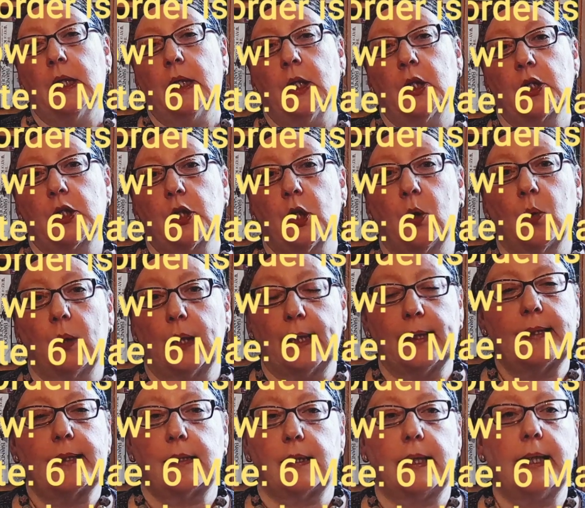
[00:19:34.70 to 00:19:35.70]
So
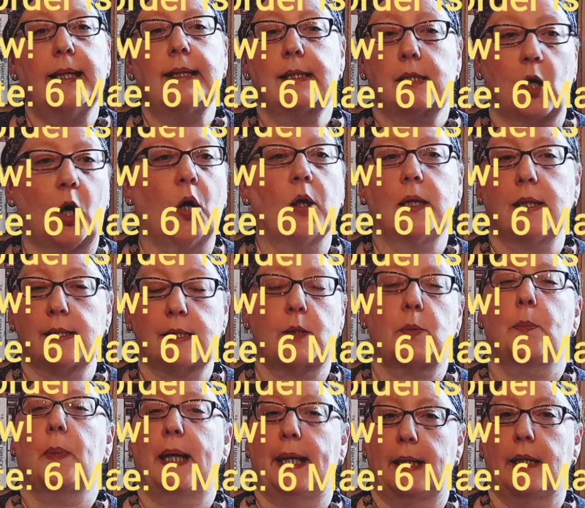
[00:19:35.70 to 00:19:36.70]
it's on its
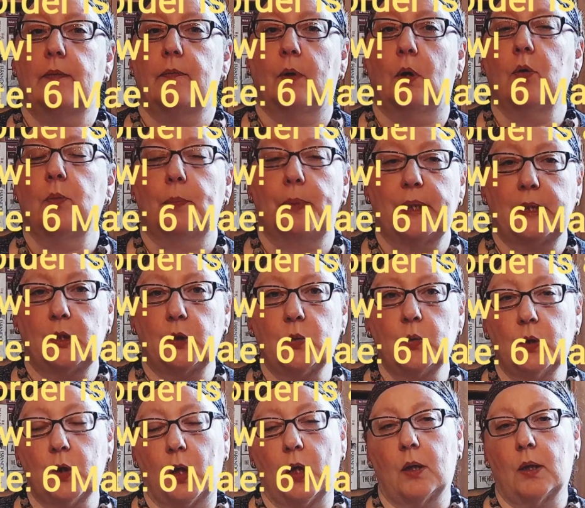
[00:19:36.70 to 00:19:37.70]
way. It won't be too
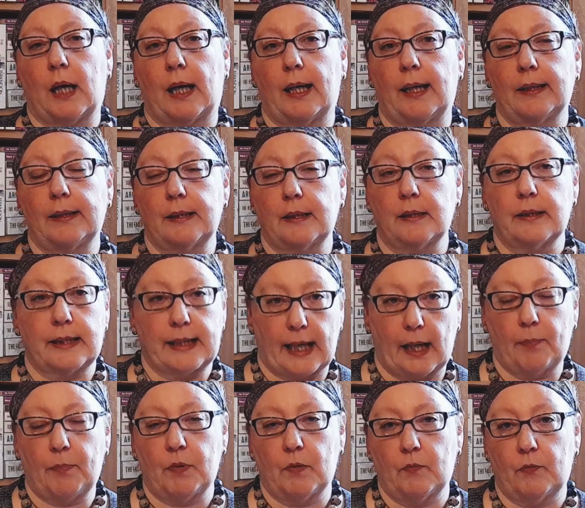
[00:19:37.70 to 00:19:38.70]
long until the
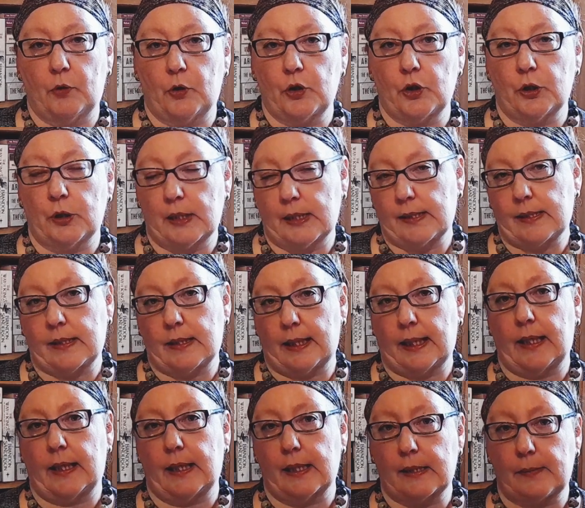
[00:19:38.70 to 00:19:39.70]
Apple version is
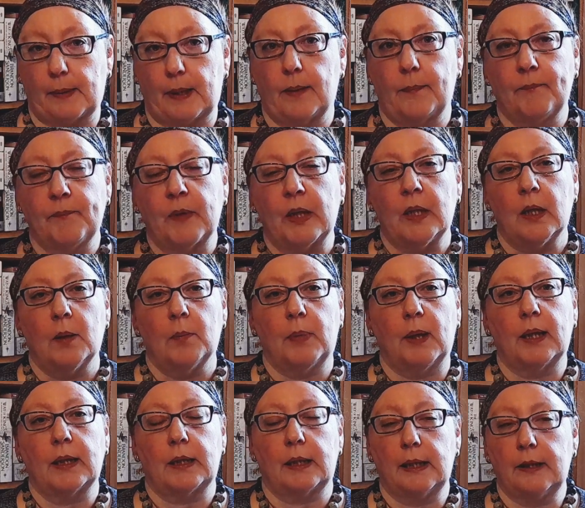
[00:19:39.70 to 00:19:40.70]
there as well.
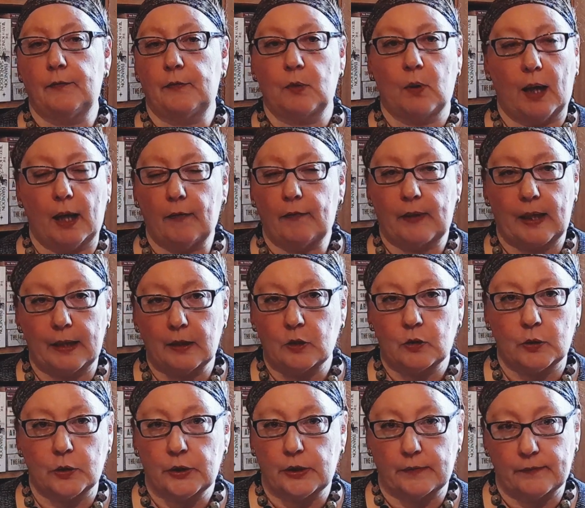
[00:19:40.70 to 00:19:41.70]
But if you have
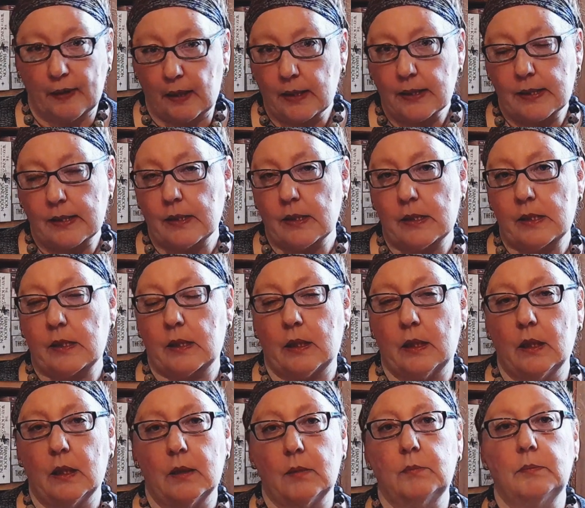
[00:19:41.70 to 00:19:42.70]
Android devices,
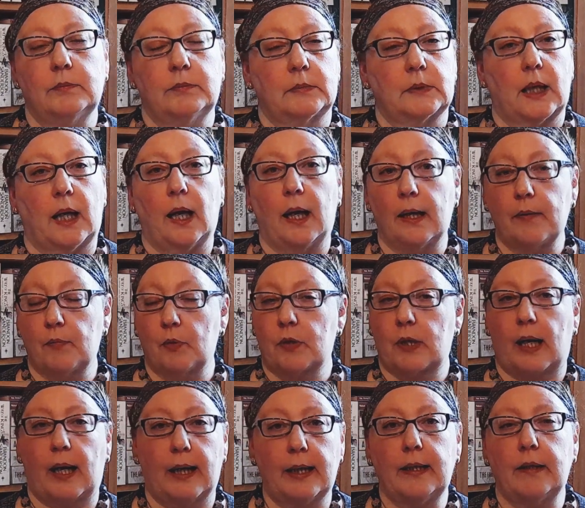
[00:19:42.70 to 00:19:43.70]
I would
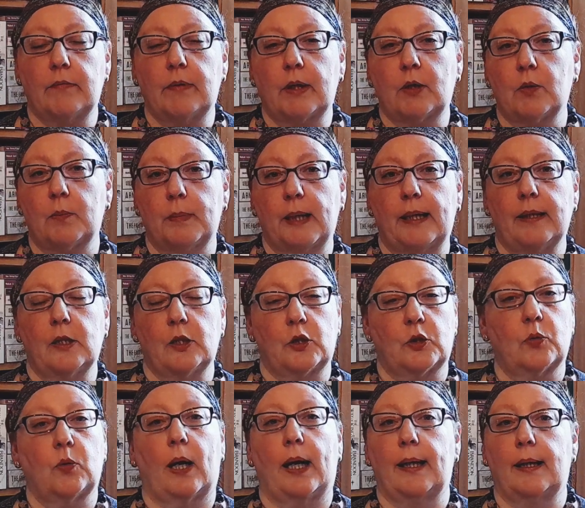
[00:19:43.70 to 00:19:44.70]
highly recommend
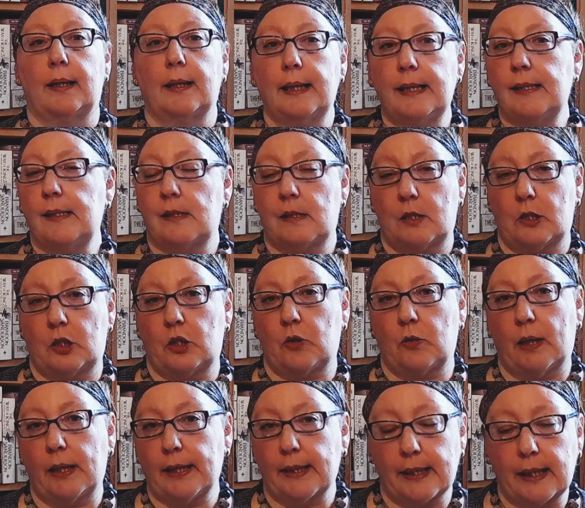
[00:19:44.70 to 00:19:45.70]
to at least
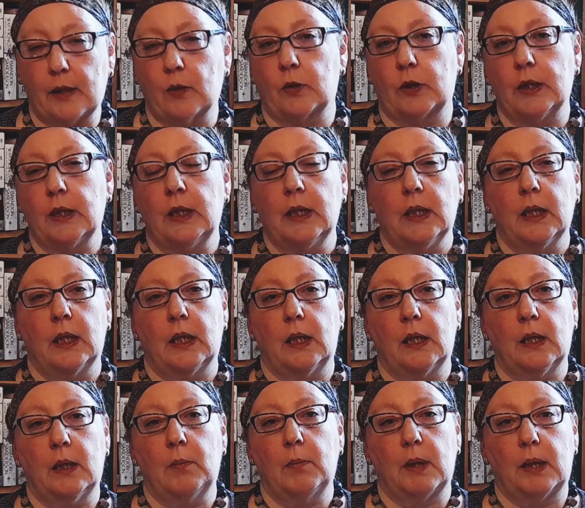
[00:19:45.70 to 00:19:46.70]
try it out.
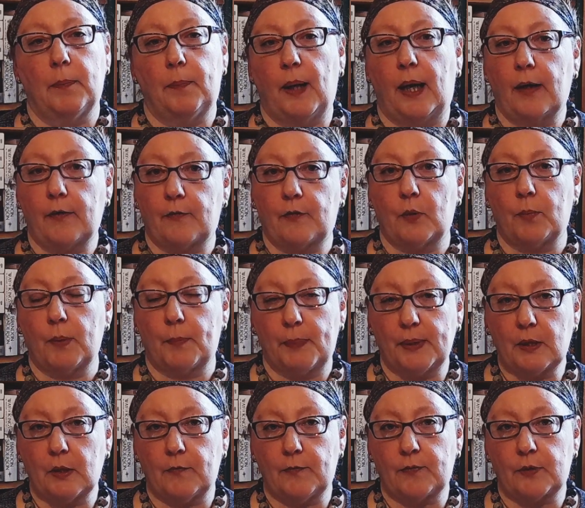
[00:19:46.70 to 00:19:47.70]
Apart from a
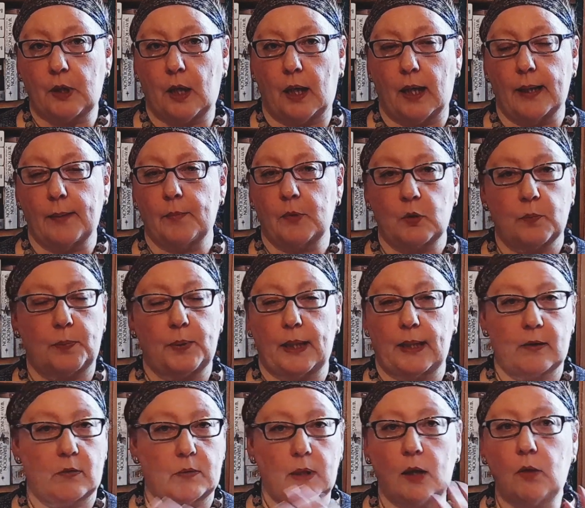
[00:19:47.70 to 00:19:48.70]
bit of time to
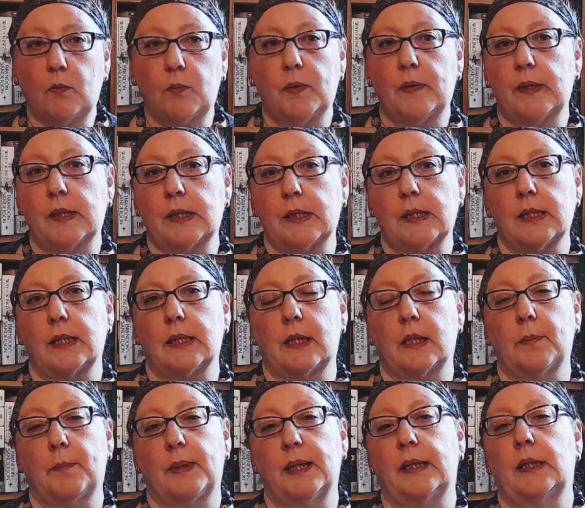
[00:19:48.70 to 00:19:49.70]
play around with it a
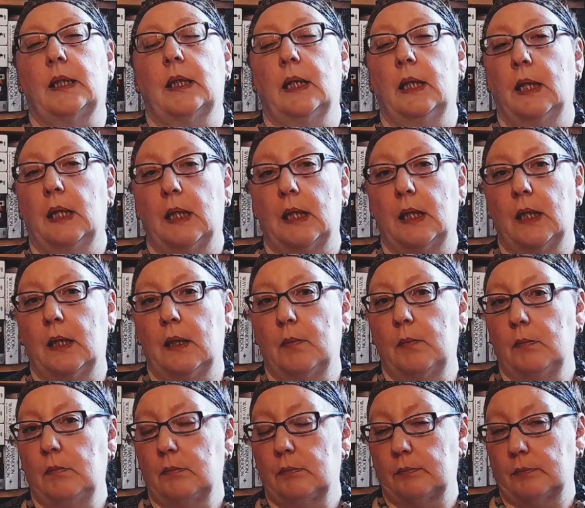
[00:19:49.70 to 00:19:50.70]
little bit,
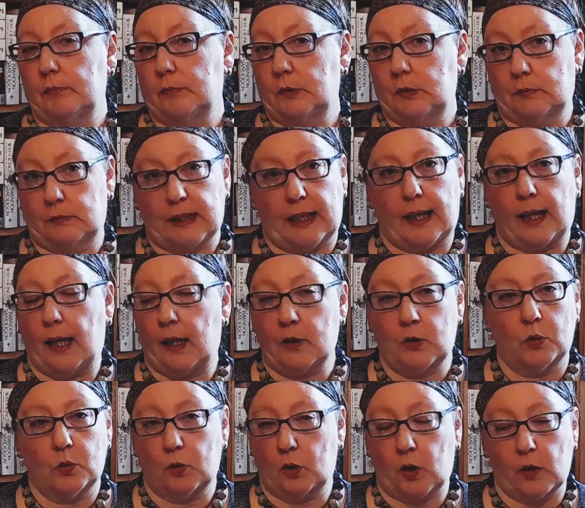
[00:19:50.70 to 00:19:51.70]
there are
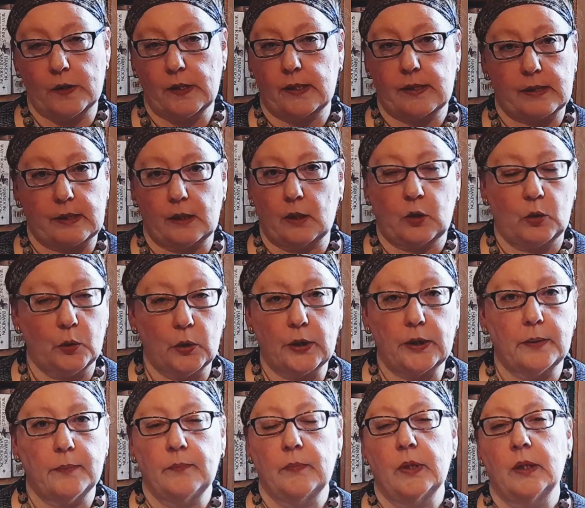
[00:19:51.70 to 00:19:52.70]
no costs incurred.